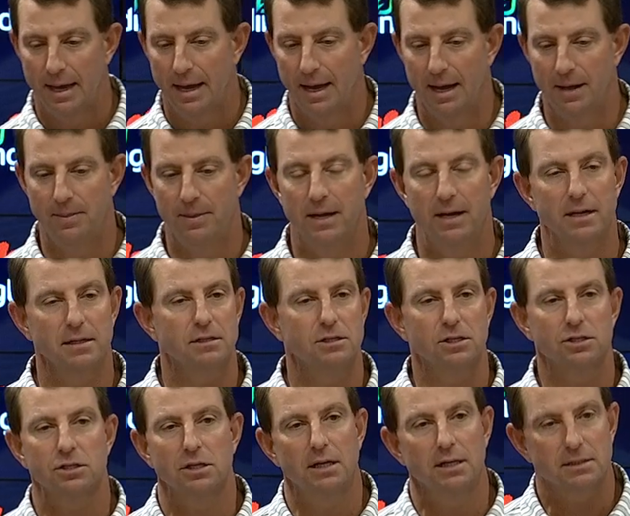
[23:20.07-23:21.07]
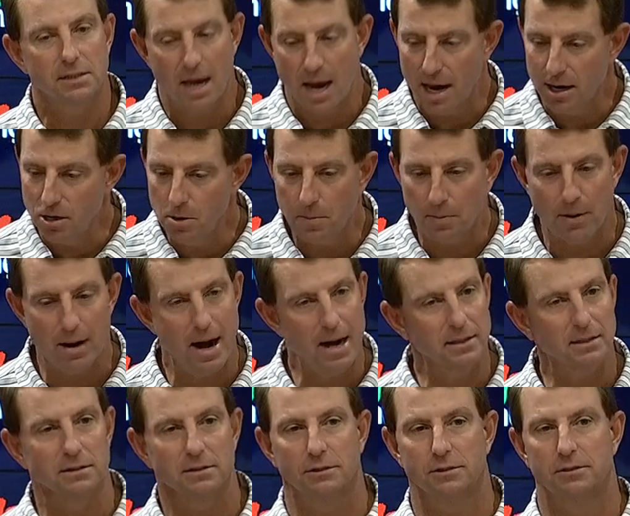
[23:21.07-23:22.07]
And then it's how you
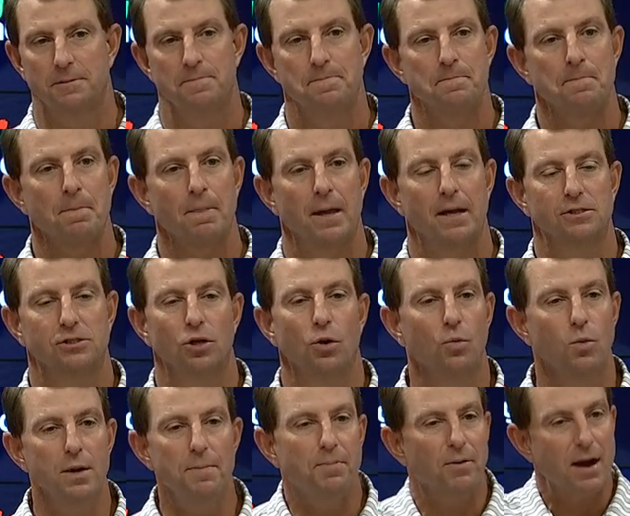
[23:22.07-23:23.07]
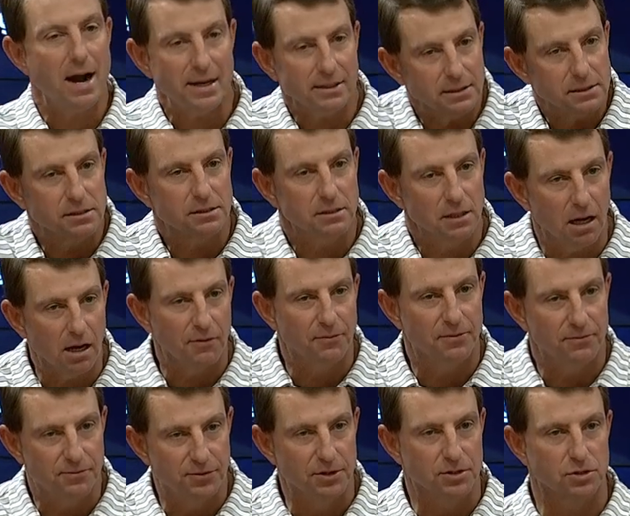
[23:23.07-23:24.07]
practice. And so we practice
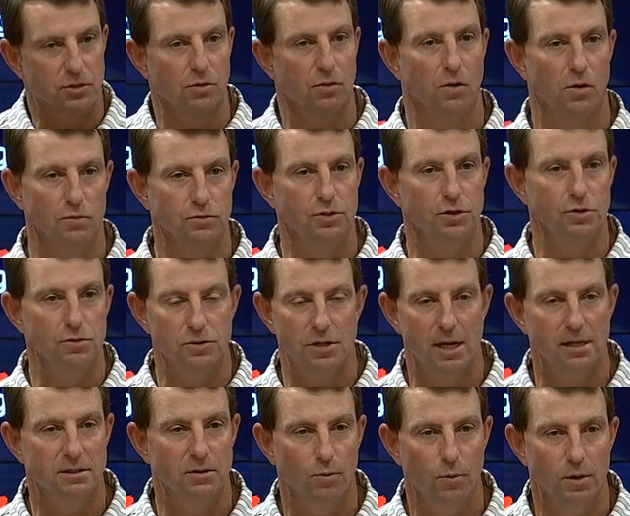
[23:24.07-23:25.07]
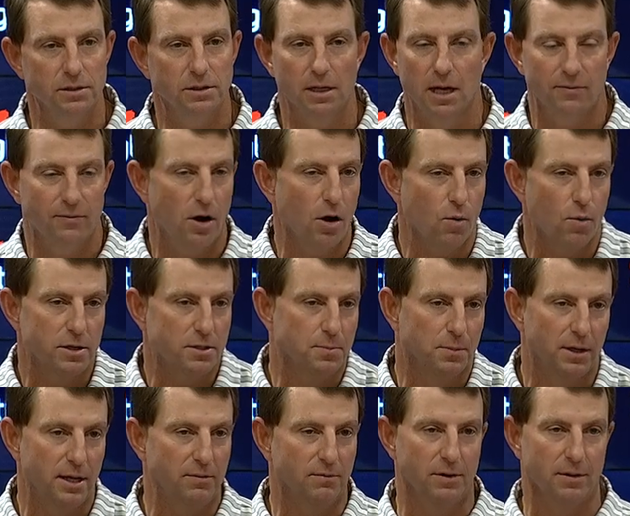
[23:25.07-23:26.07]
tough and physical on Tuesdays and Wednesdays. I've always
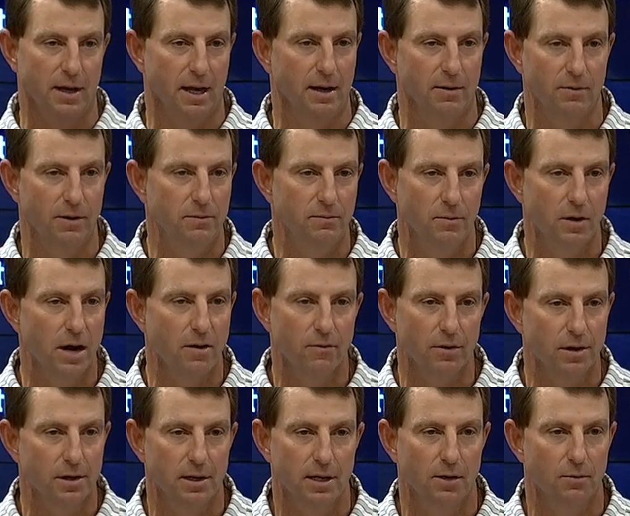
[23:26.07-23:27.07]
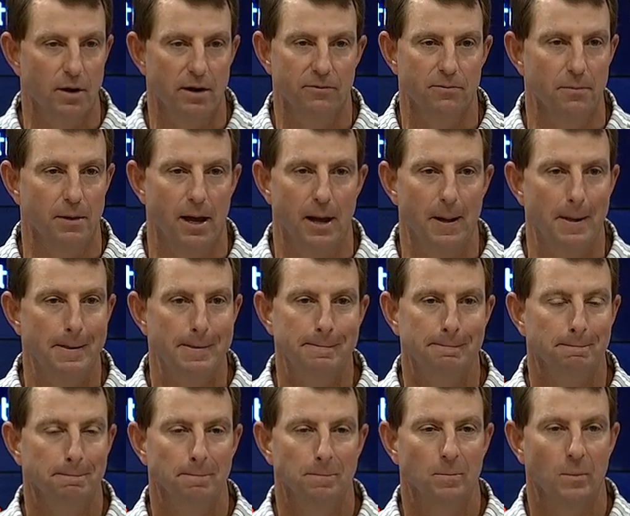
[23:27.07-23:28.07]
believed in that. We're never going to get away from that.
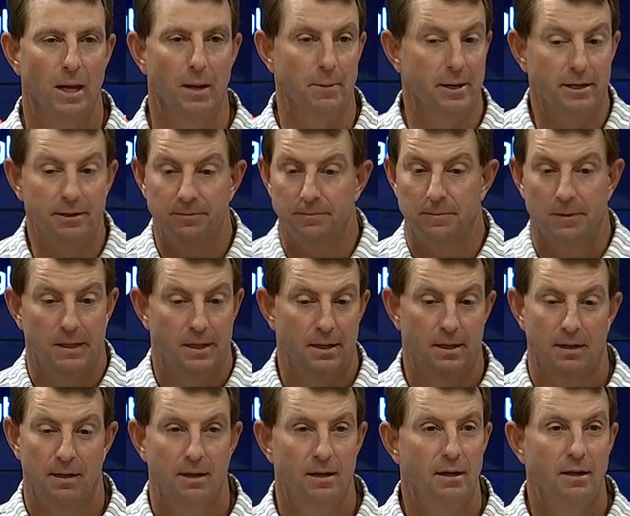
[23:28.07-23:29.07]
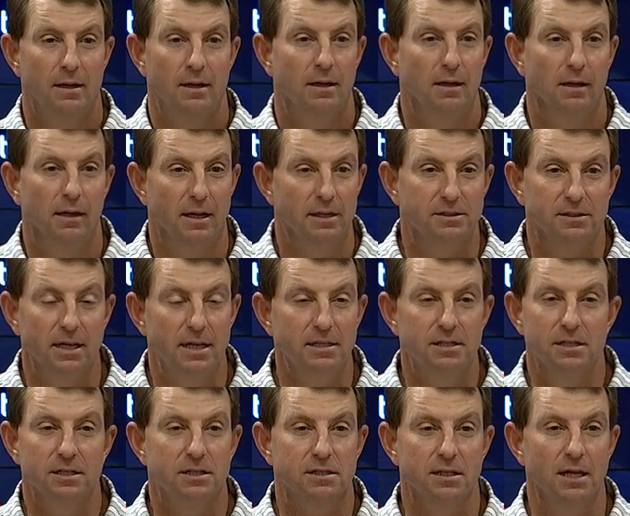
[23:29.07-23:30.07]
I mean, unless they
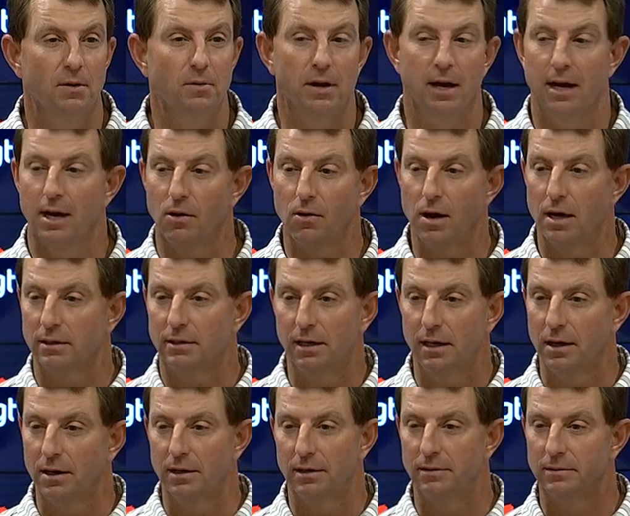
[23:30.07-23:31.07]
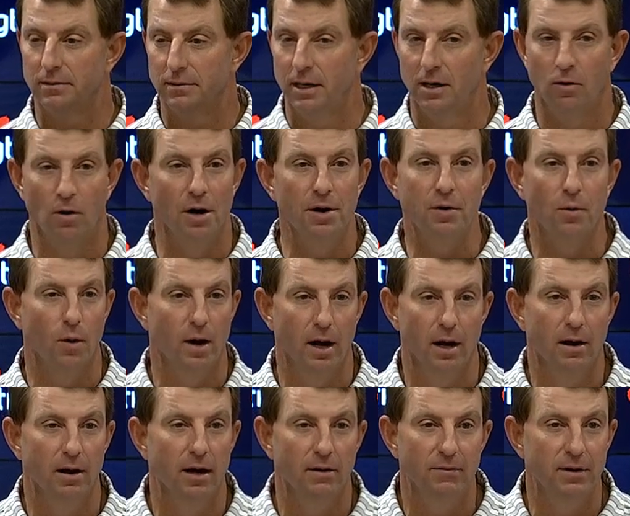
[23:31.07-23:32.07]
just say we got to go out there and, you know,
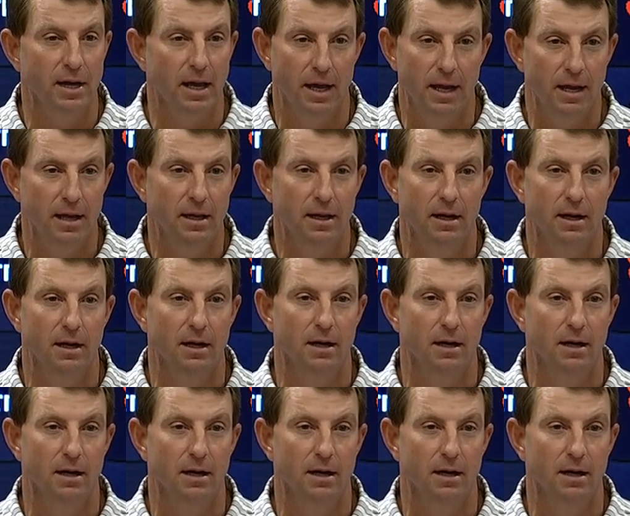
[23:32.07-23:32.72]
underwear every day.